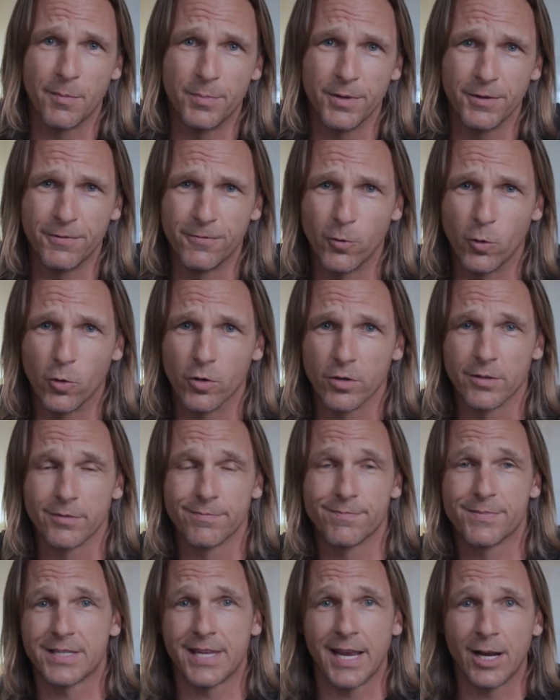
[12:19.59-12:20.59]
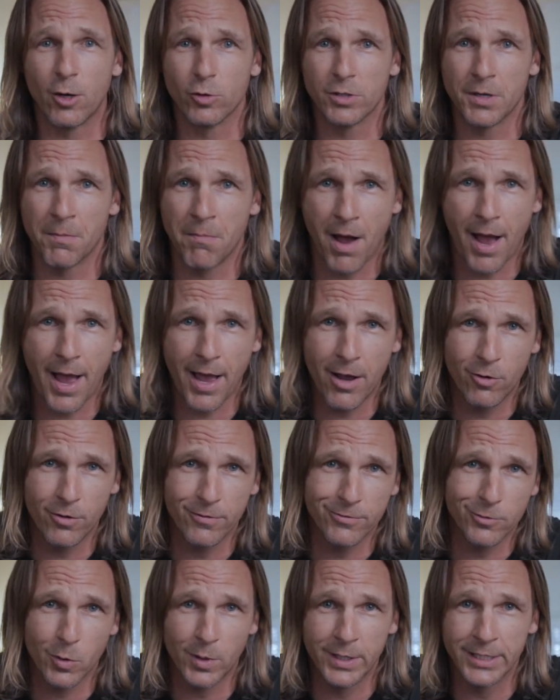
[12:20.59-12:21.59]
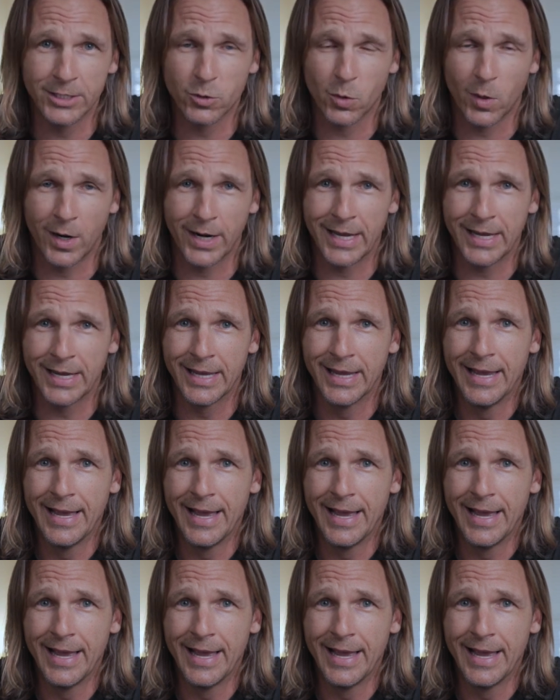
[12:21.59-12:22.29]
before cinco de mayo of 2020